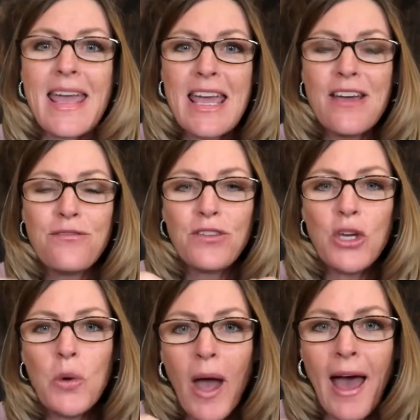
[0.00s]
If
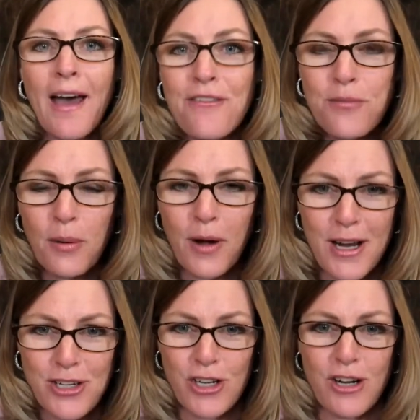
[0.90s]
you have
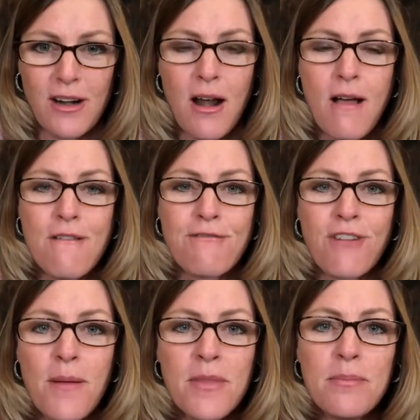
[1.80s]
pressure
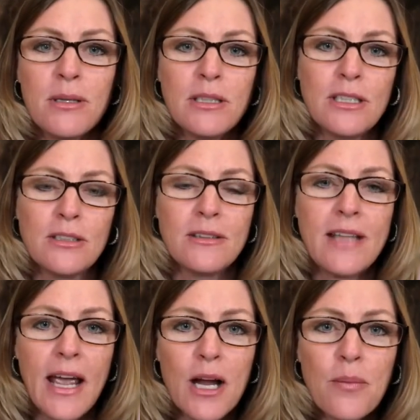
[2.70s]
from the balloon,
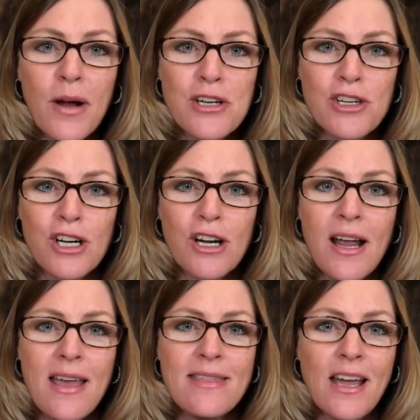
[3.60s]
the air pressure
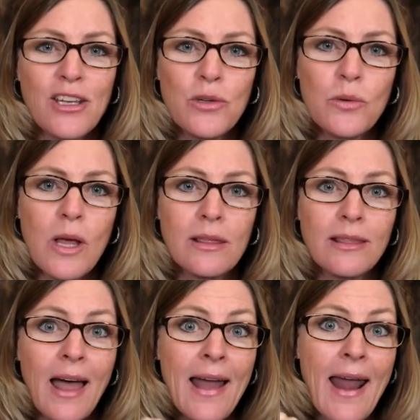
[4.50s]
that you
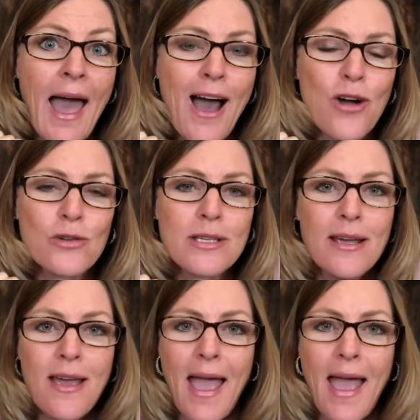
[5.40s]
let out,